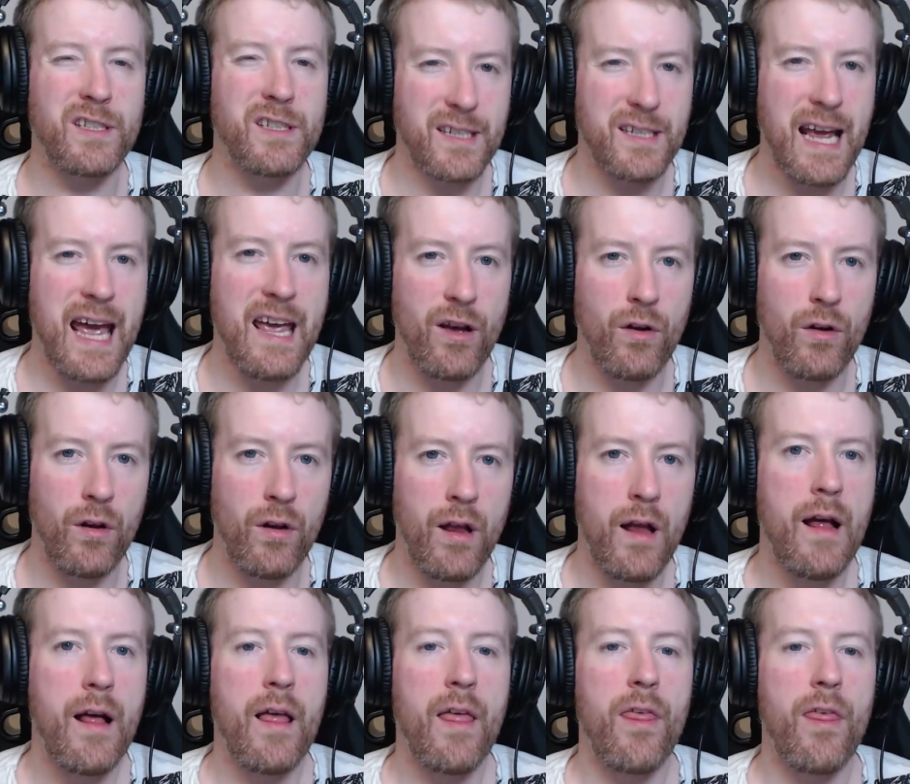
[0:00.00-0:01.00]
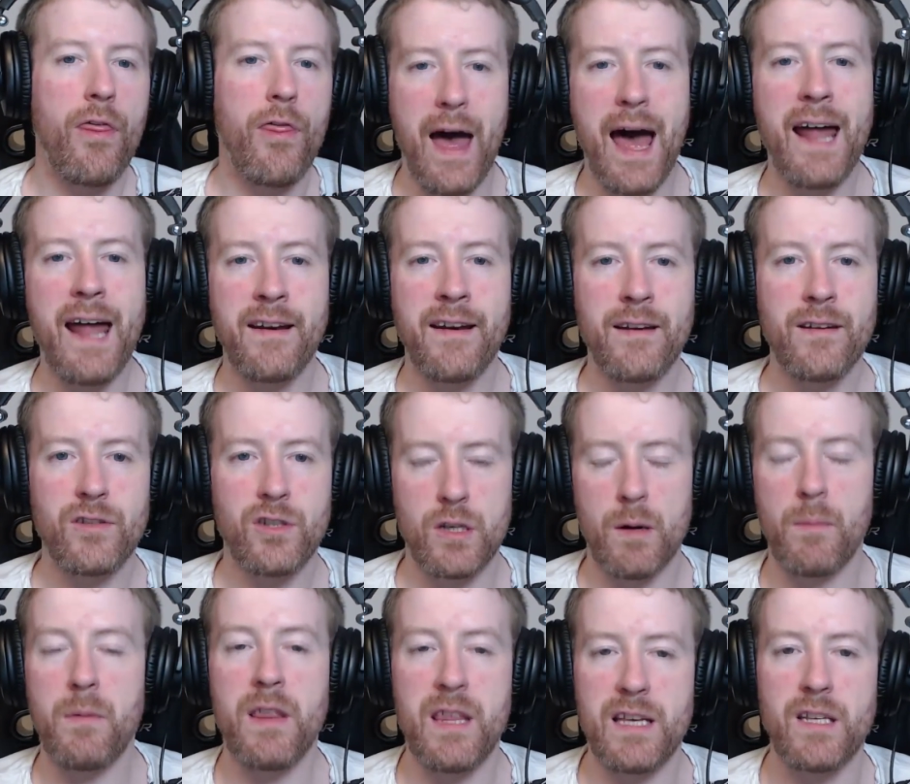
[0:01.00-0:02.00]
scale than
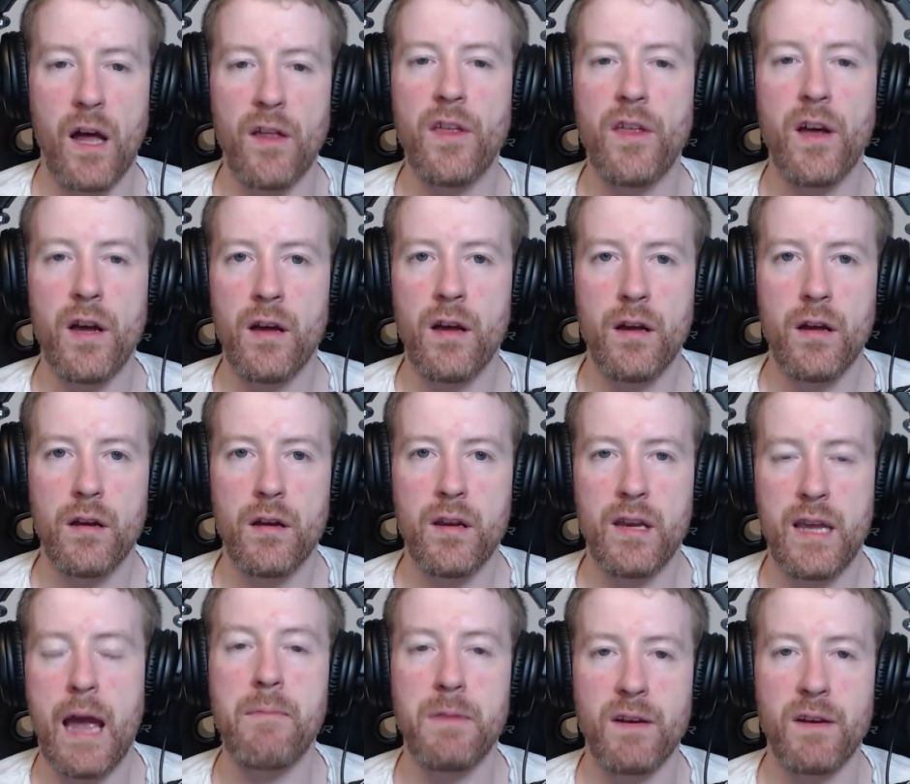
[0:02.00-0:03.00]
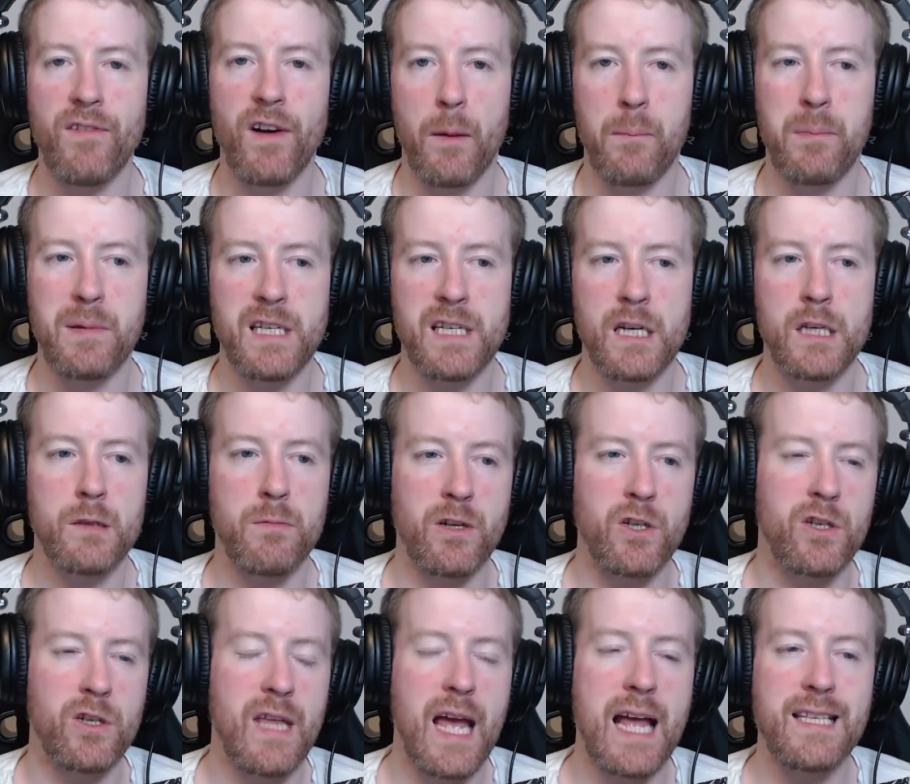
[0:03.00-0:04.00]
some of these other game developers, and as
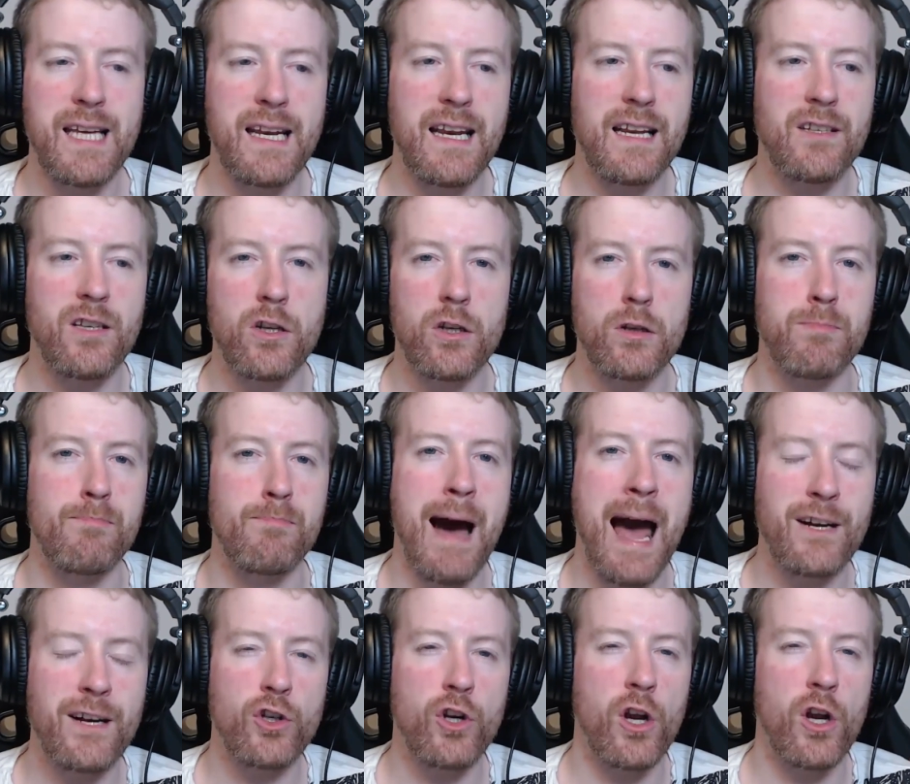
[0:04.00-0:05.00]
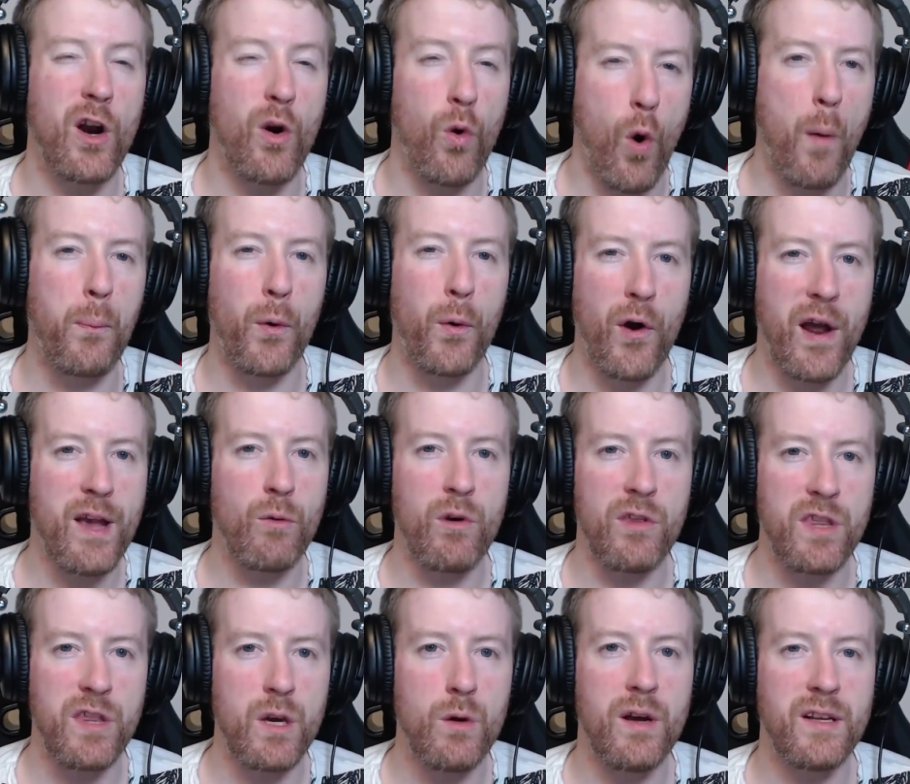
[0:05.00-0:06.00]
much as they're tending to just match and cooperate
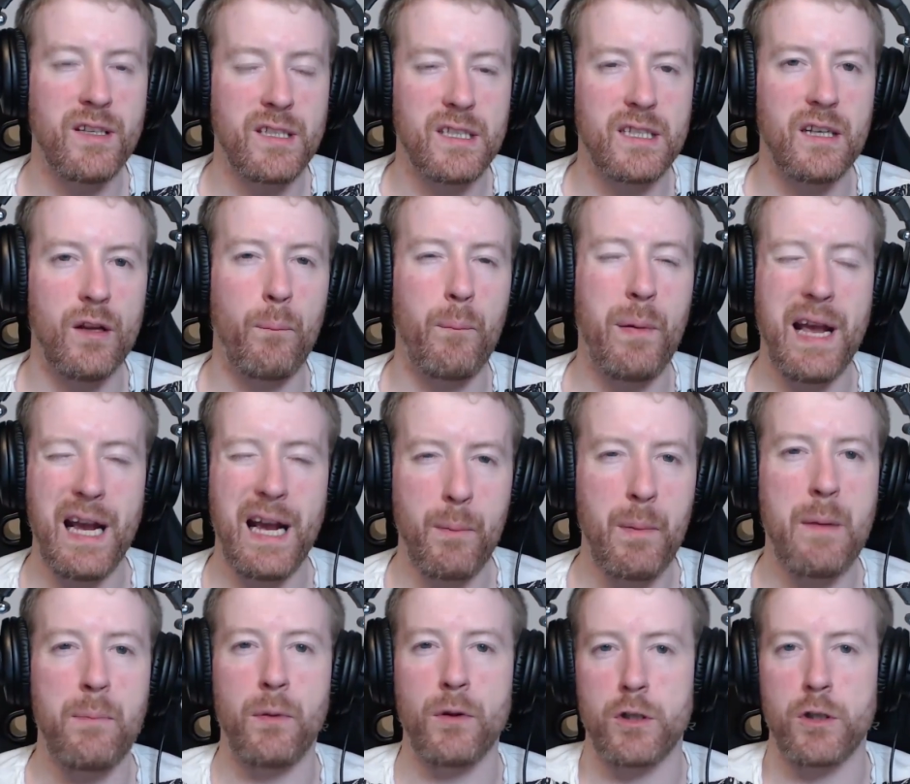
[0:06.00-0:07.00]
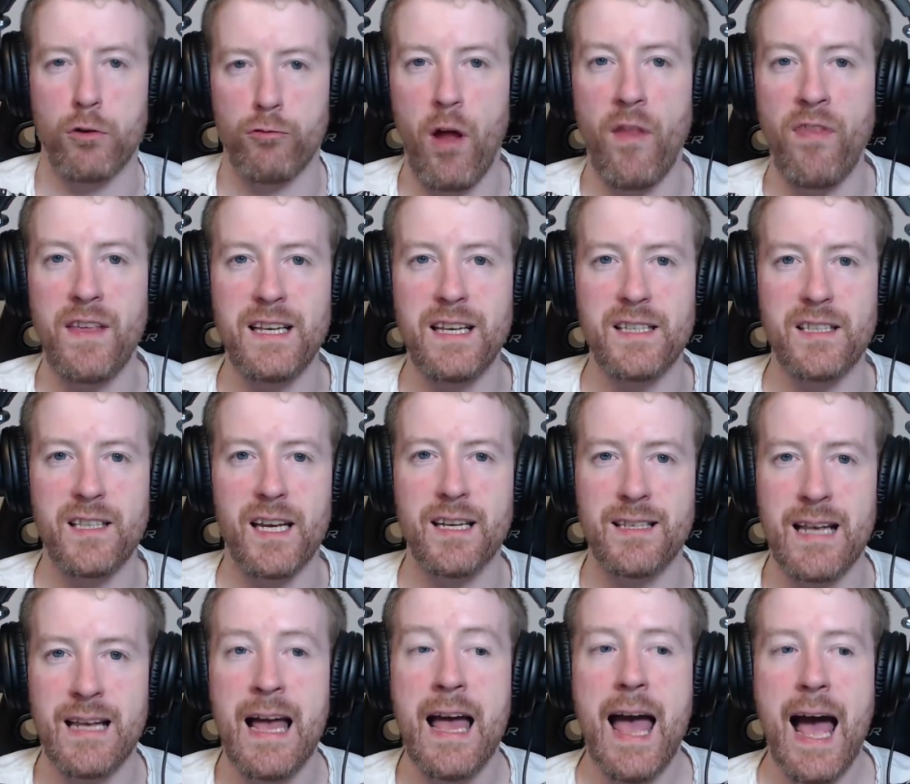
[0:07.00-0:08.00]
with you and still pick people to run these
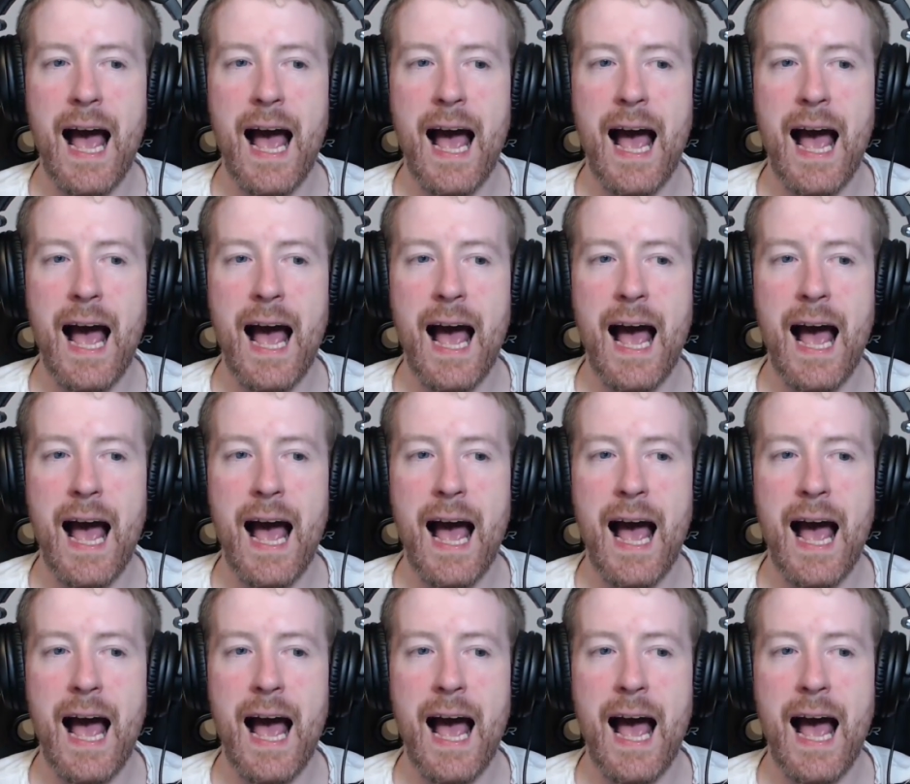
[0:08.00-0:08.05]
things,